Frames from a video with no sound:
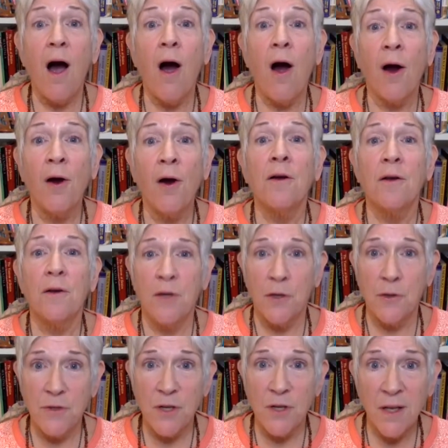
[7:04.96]
are
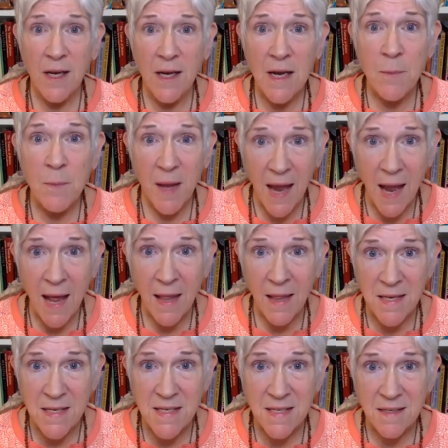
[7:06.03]
Kundalini
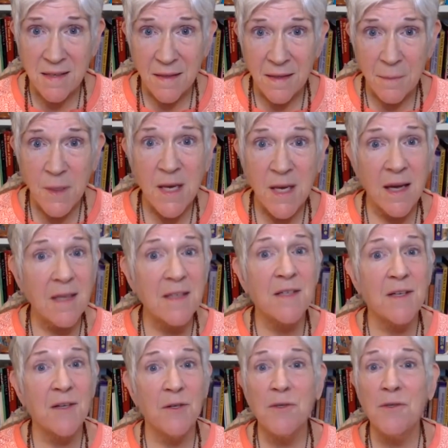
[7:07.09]
paths,
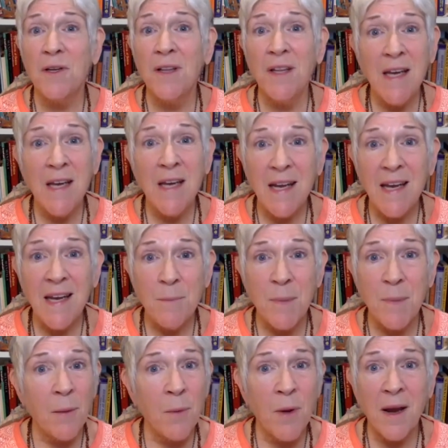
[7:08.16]
because Kundalini,
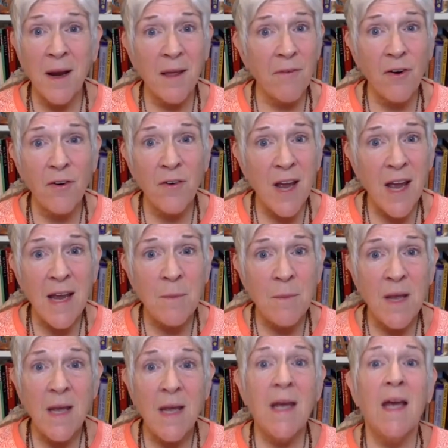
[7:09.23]
by whatever name,
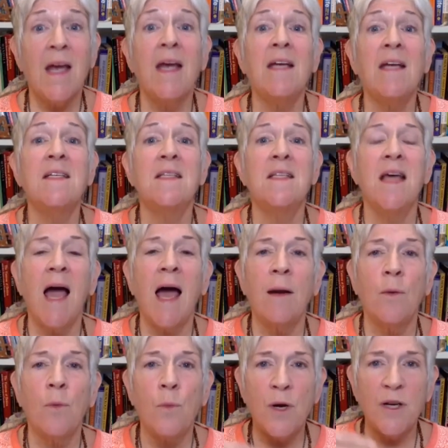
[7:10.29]
is
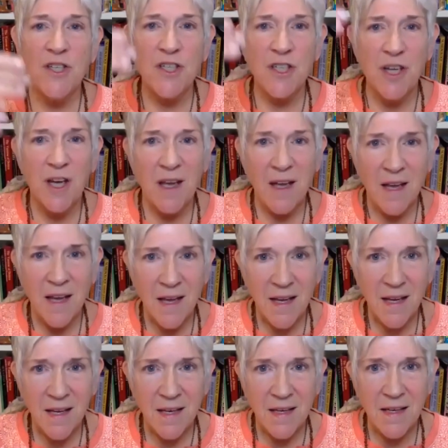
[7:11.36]
that which
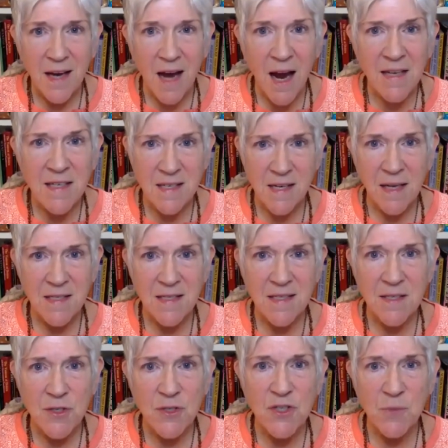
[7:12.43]
guides us
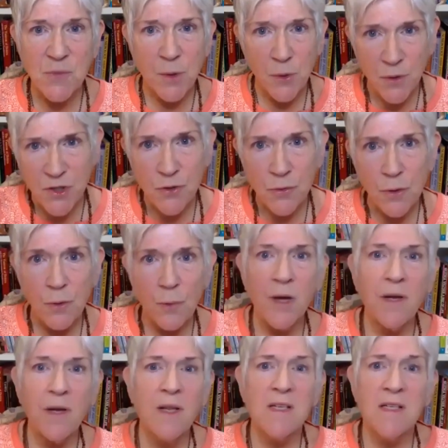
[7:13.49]
to spiritual
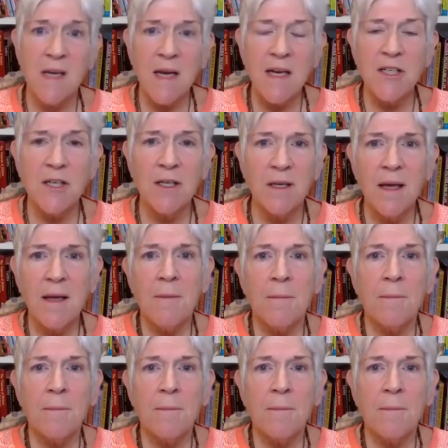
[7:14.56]
realization